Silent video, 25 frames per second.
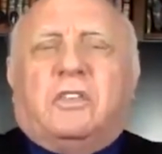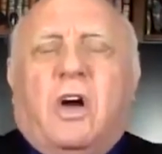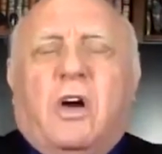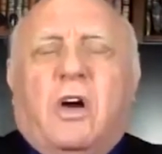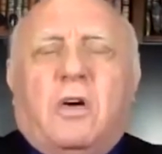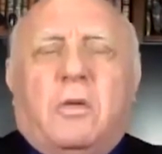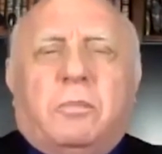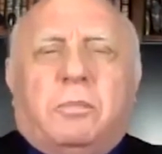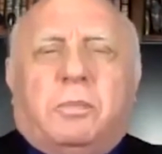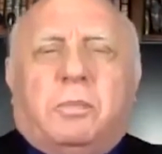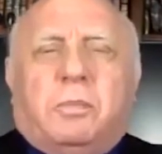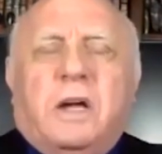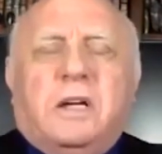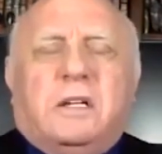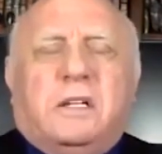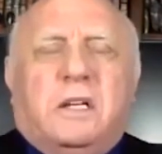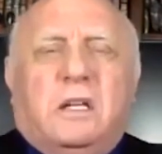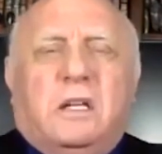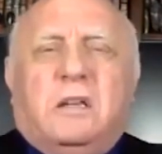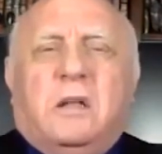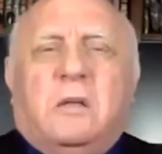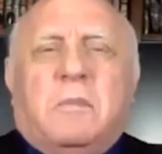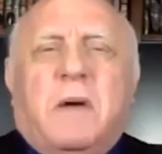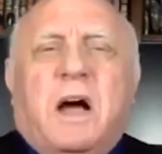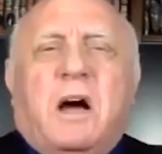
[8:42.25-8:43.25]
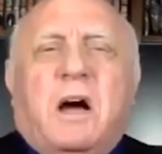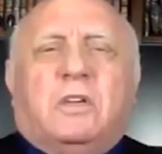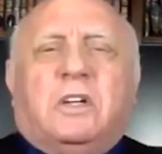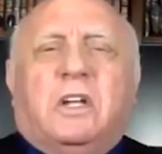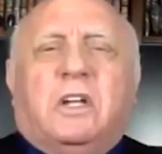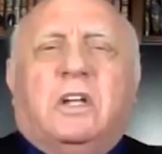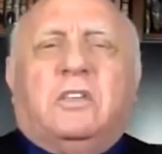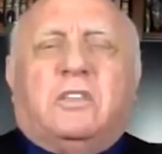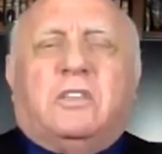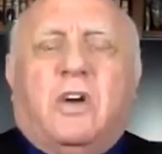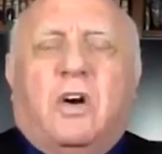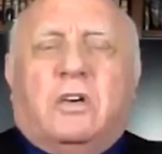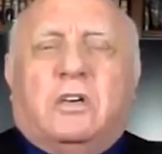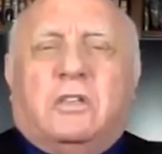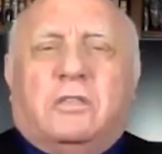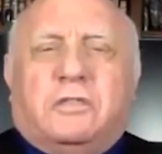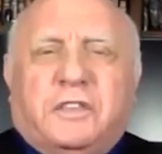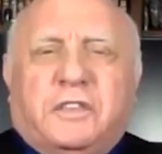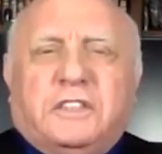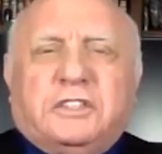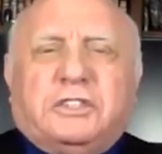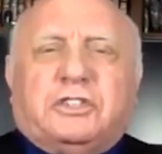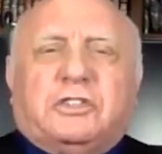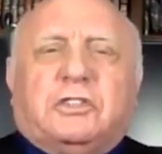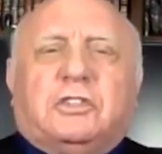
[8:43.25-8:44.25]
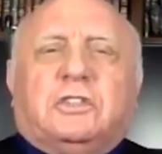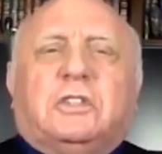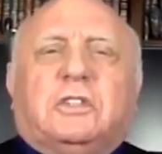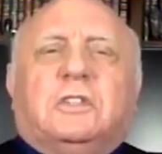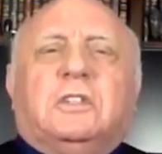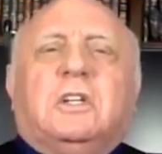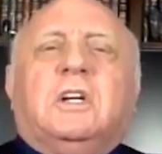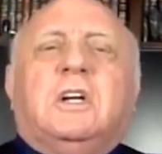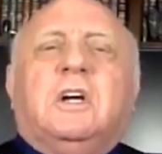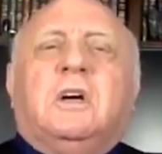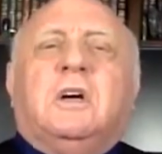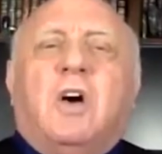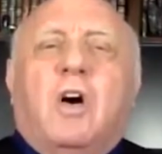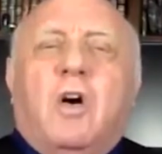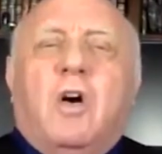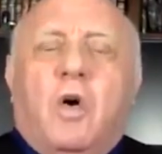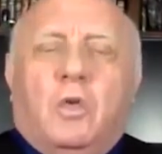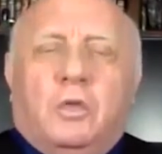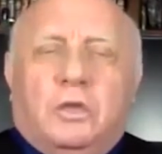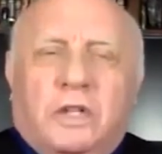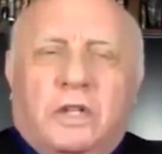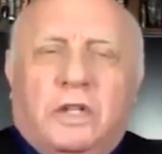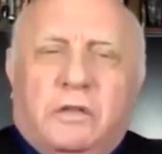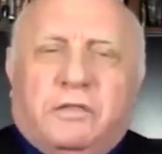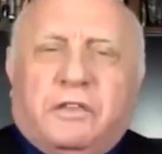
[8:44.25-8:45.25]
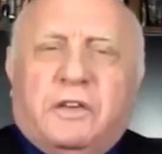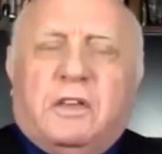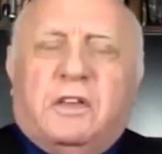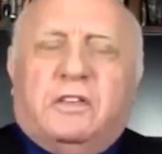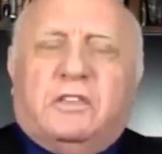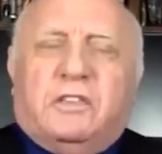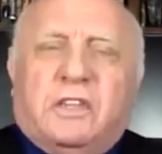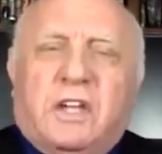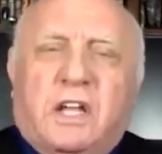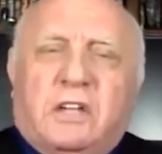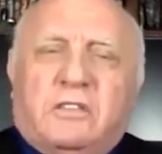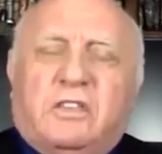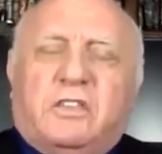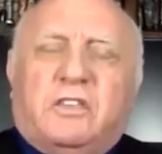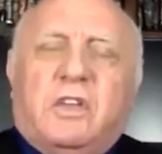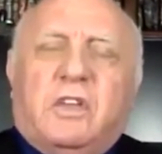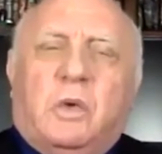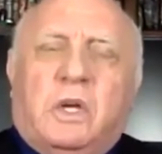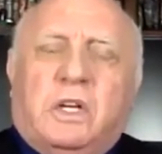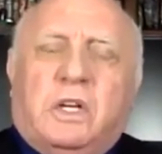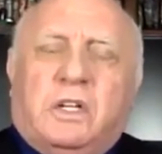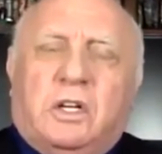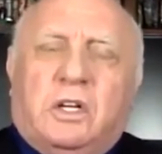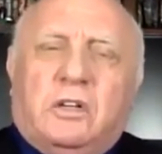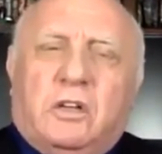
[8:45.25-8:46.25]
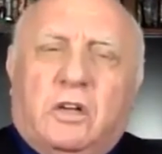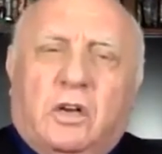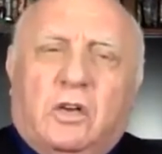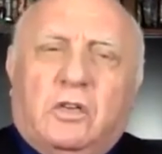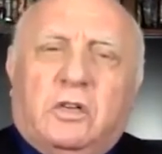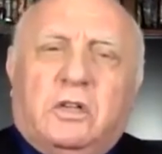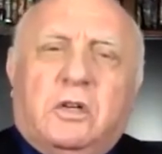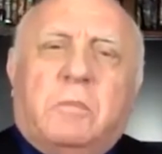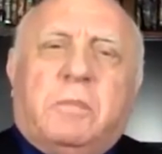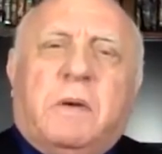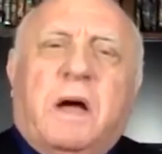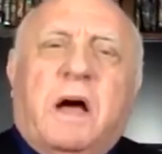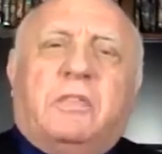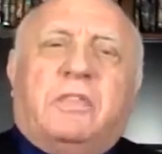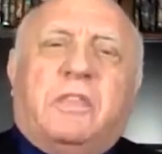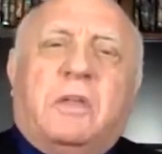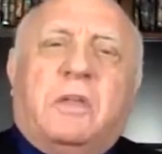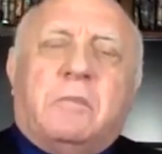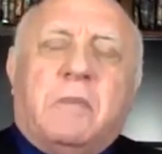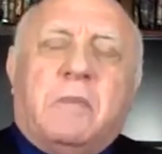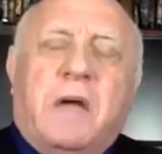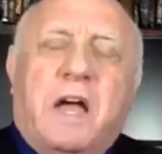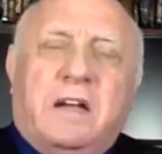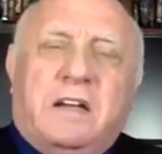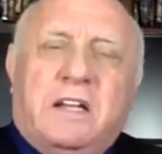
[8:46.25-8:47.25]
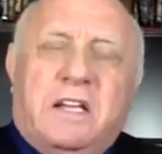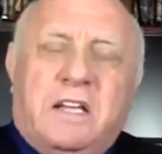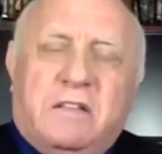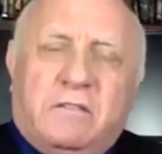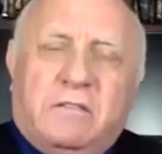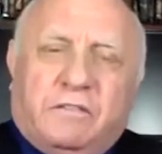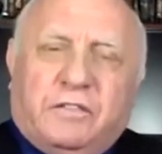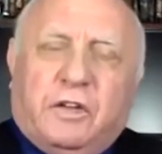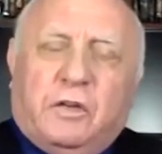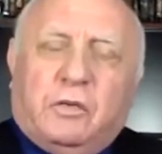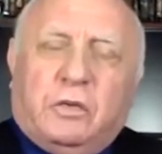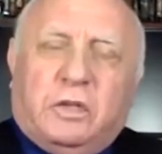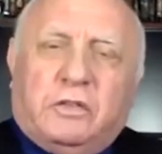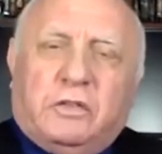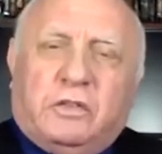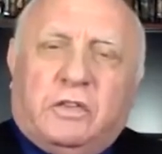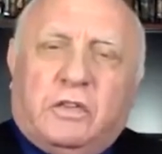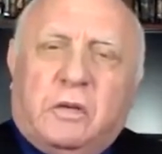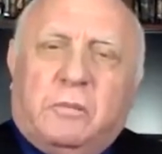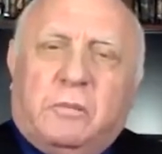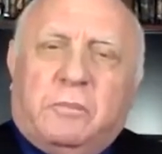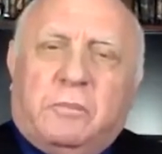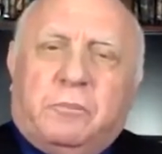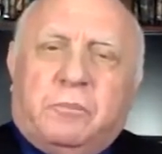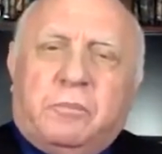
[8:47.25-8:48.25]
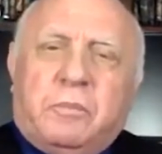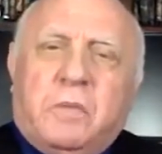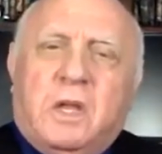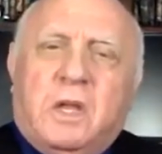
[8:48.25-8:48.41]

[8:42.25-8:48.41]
Our breaking them out is artificial only for the sense that we can learn about them and influence them.